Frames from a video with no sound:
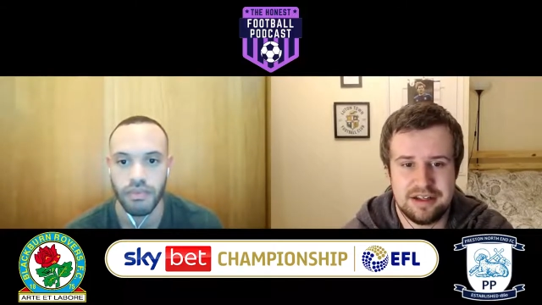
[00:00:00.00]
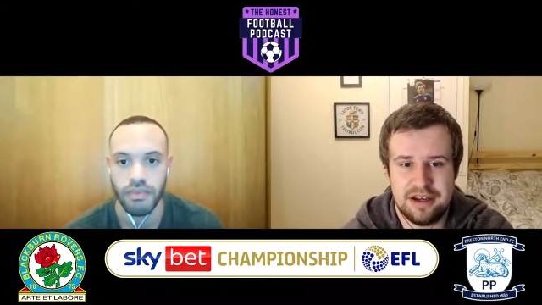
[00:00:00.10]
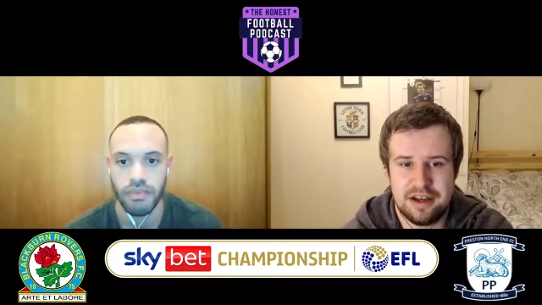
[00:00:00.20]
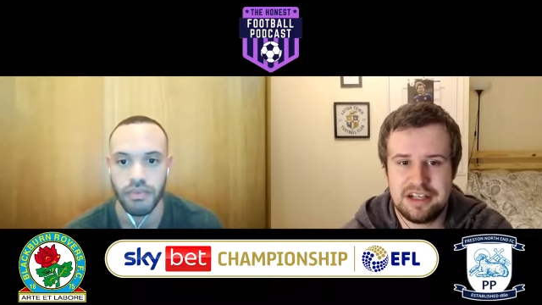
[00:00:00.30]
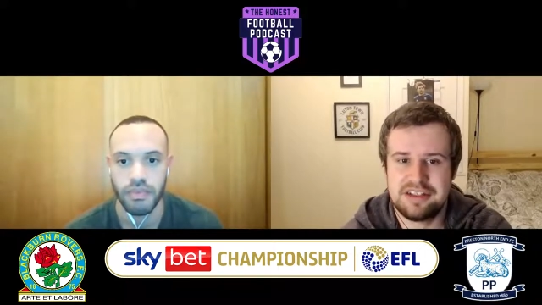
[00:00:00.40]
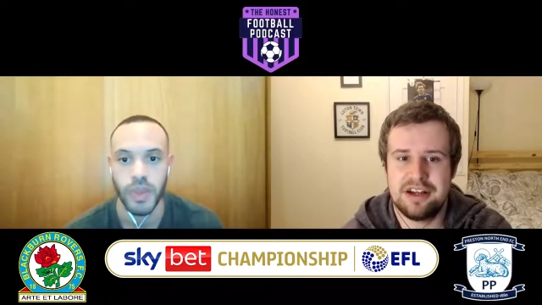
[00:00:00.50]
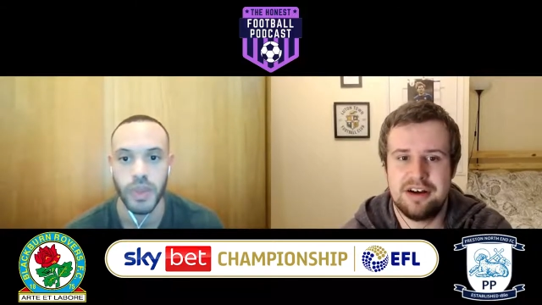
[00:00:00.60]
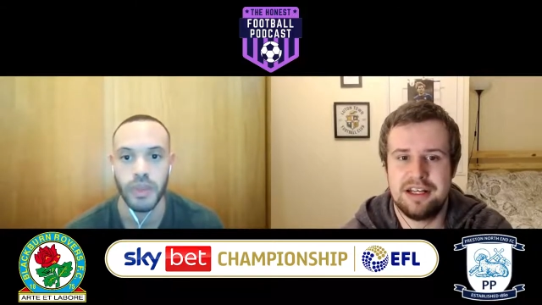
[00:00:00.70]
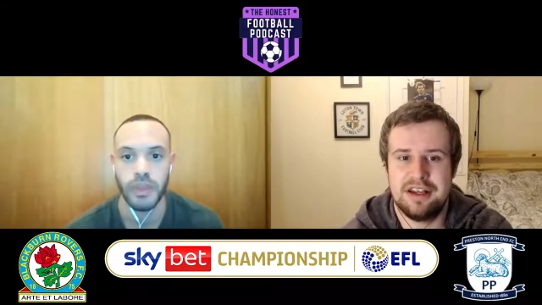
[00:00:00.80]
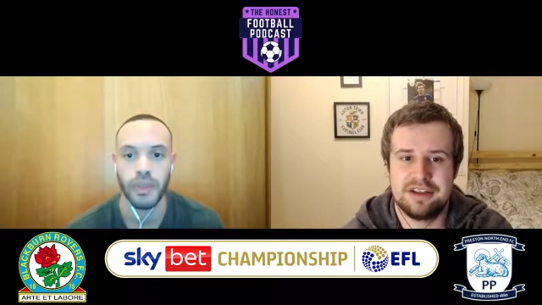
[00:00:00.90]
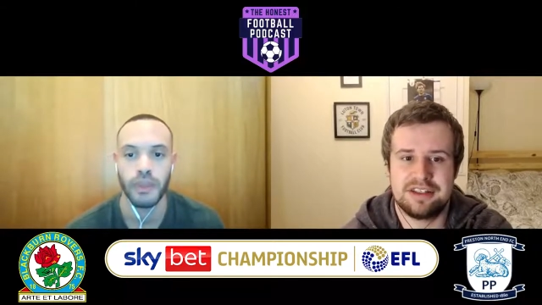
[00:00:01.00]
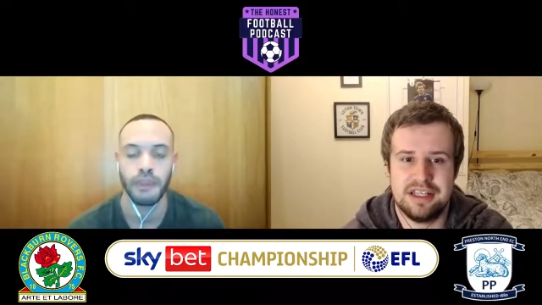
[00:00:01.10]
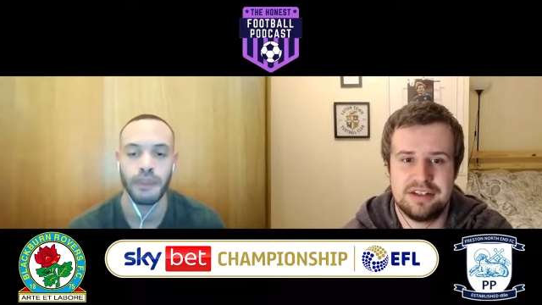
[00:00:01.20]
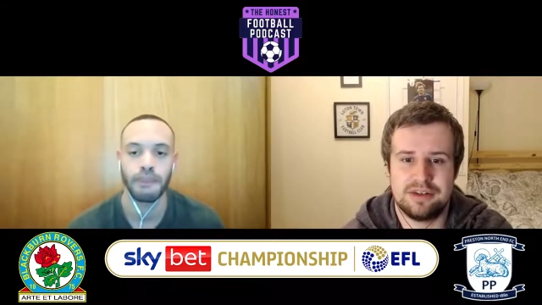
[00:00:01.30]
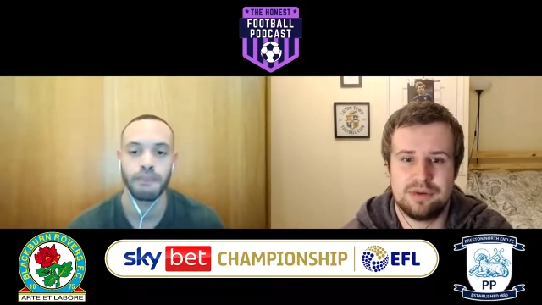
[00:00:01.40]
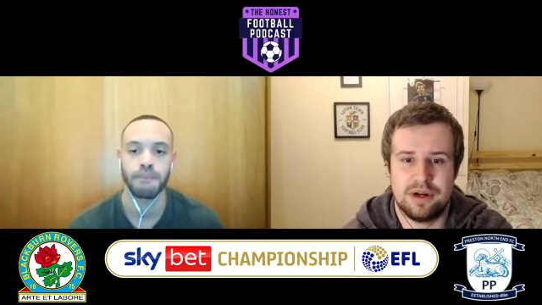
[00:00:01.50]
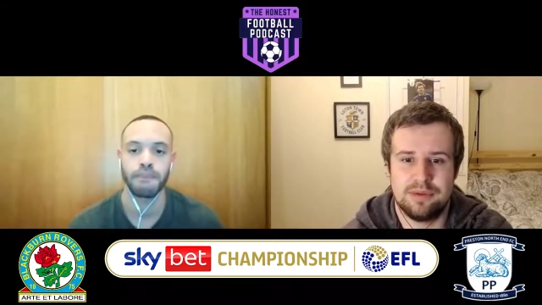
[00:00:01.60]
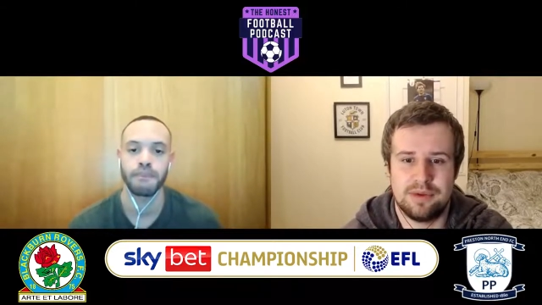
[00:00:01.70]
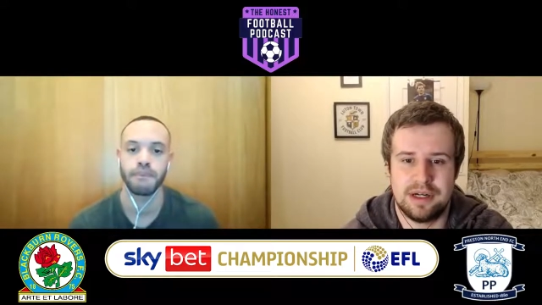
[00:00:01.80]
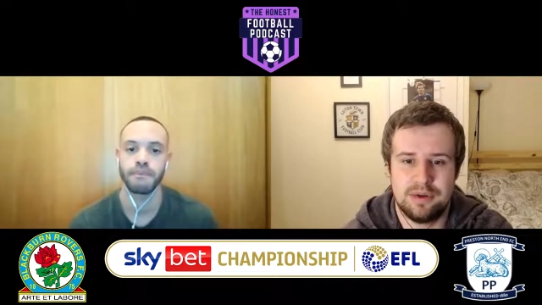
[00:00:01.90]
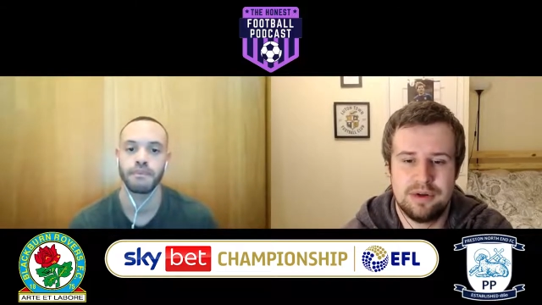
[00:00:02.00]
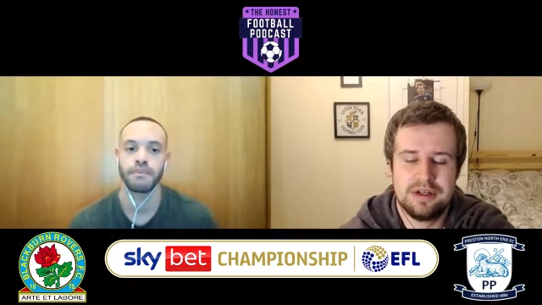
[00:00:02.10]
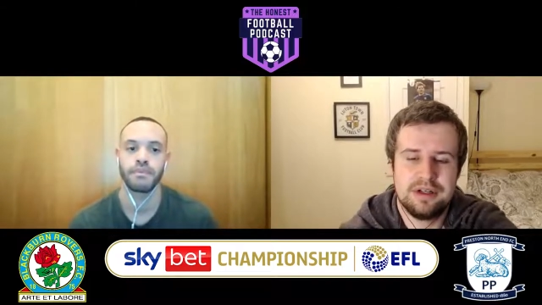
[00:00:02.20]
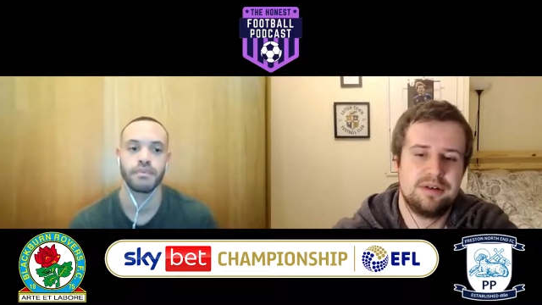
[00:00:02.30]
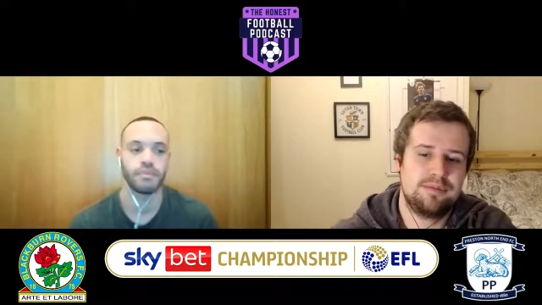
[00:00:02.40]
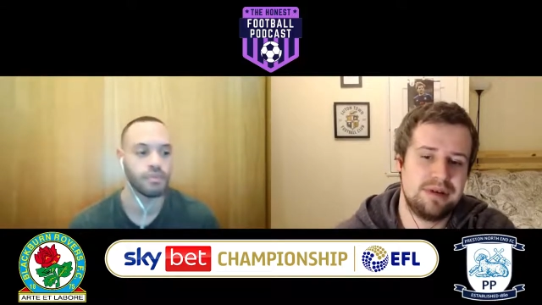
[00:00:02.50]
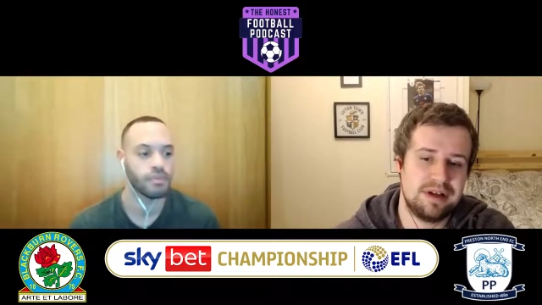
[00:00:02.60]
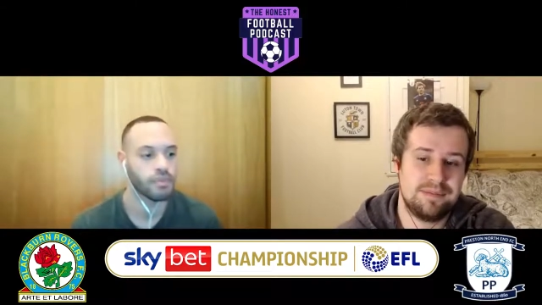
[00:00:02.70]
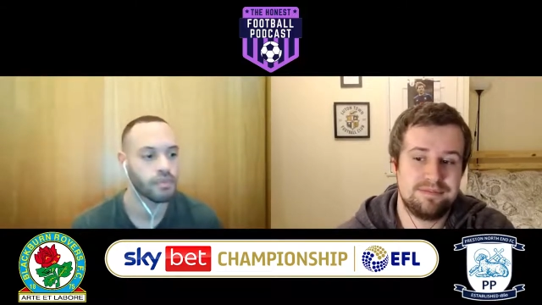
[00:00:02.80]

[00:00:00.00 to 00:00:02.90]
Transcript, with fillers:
Speaker 1: I know they started last season quite well, but